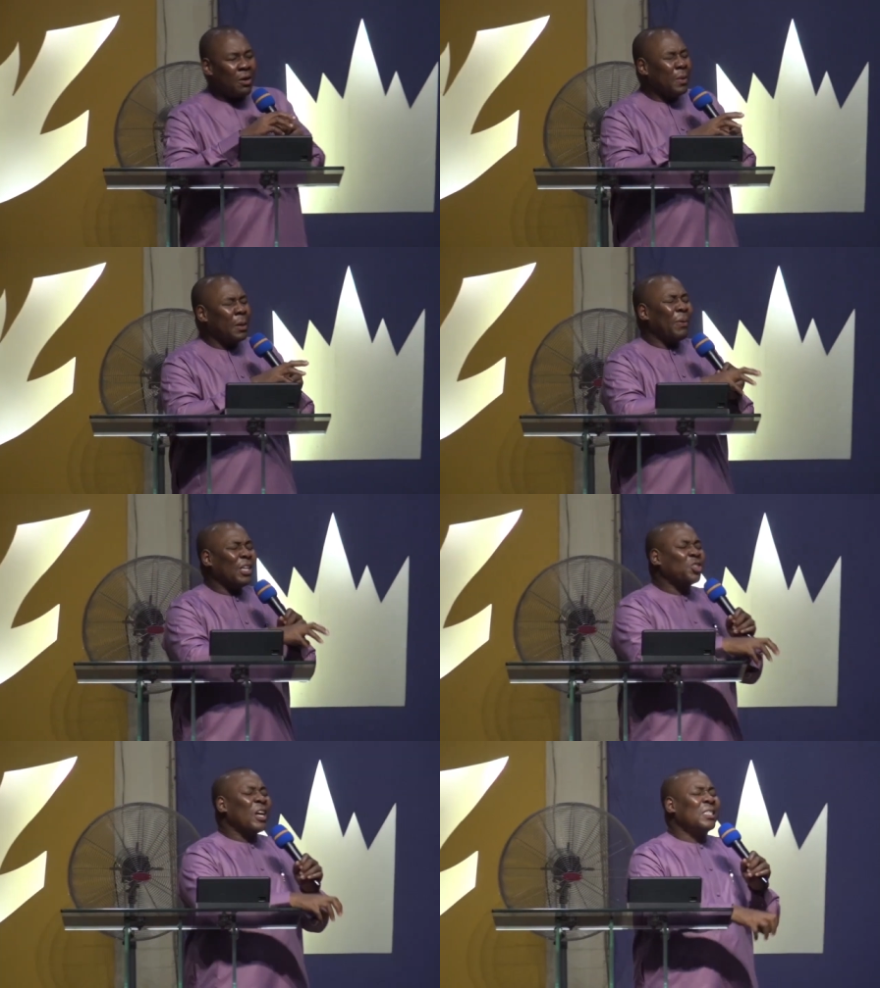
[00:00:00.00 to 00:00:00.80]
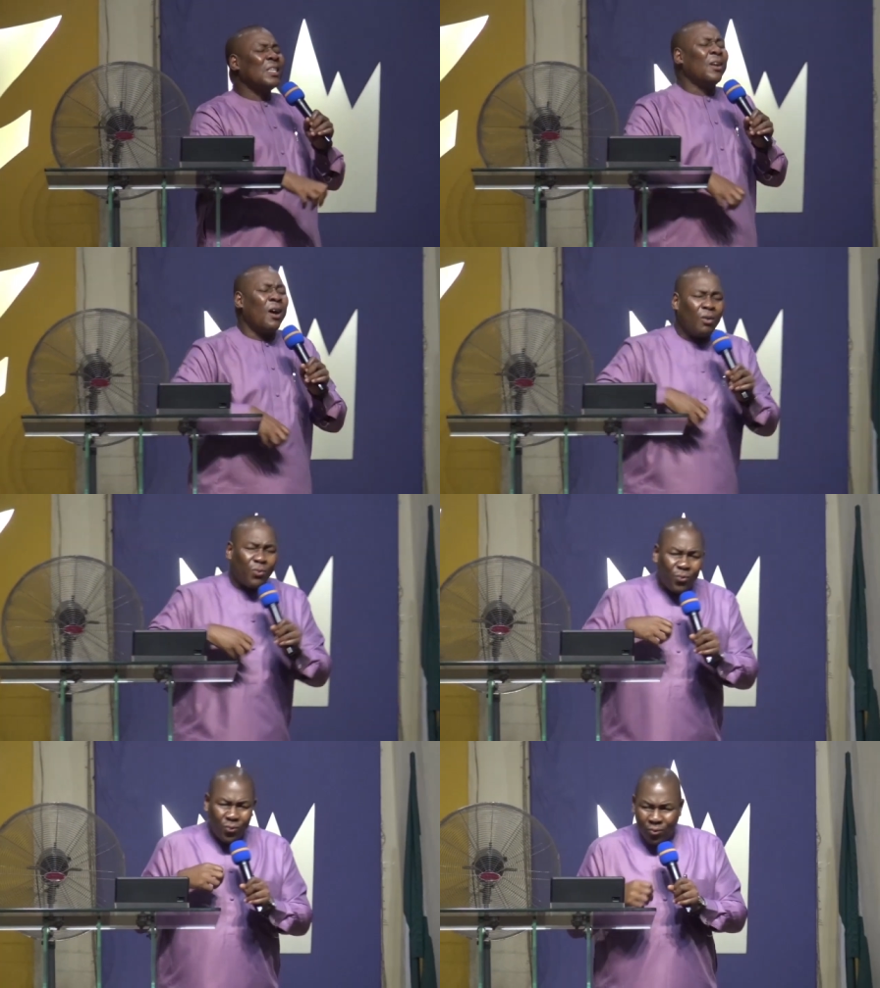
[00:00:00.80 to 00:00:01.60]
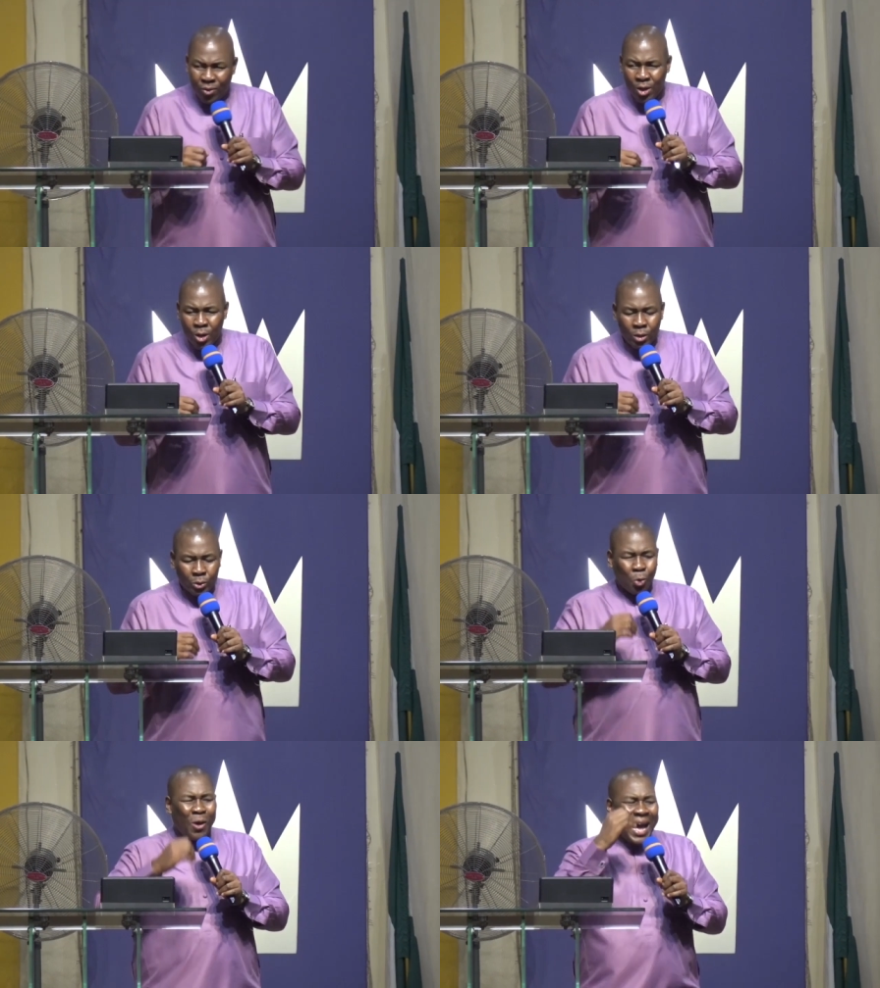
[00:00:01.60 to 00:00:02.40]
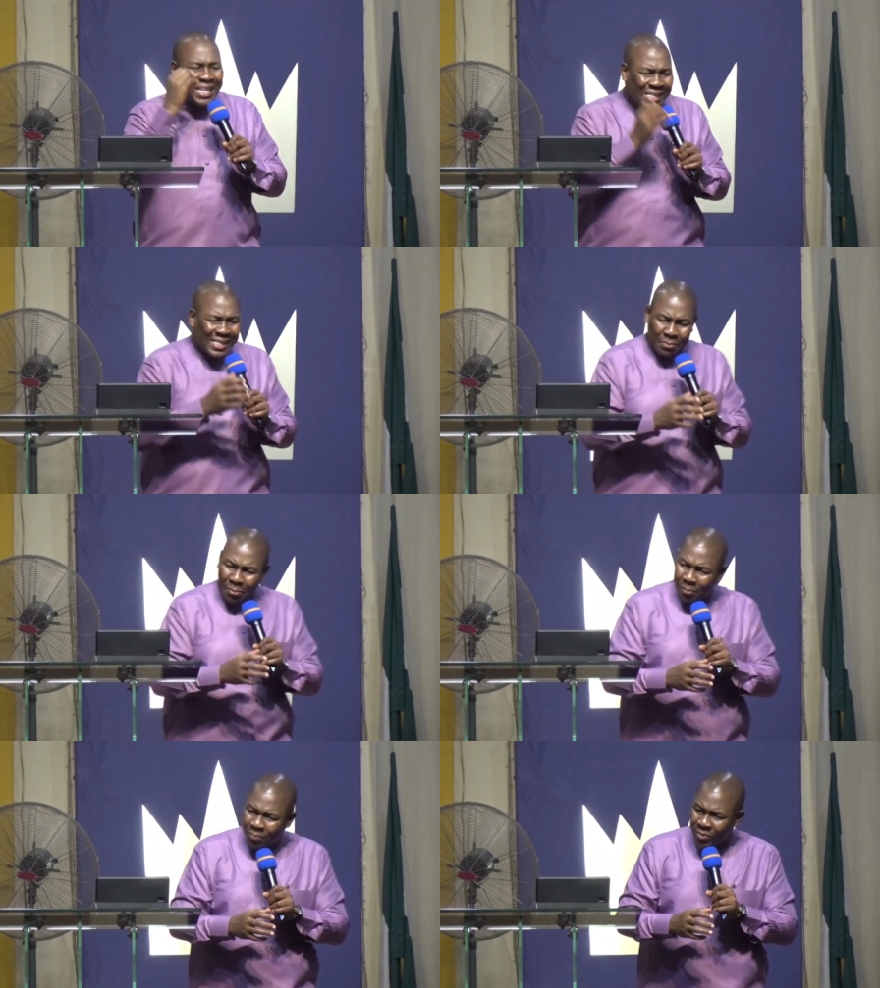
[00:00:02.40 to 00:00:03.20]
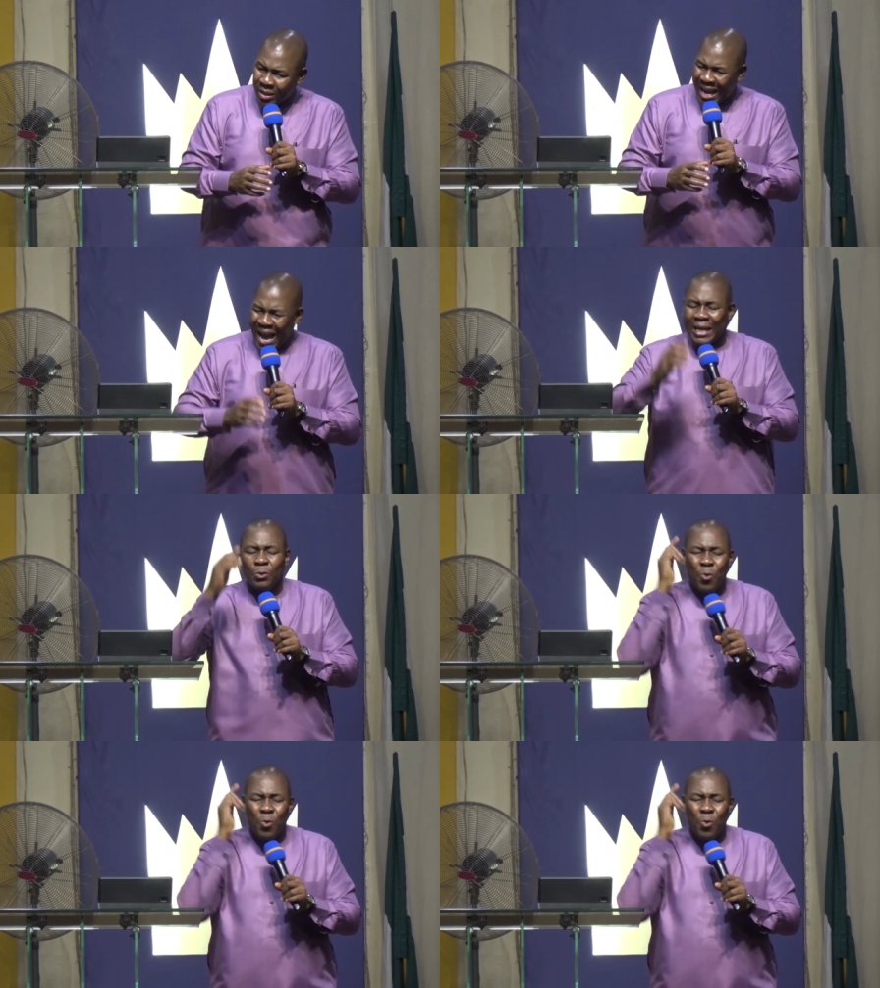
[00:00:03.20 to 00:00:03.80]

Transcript: we be patient enough to ask Him? and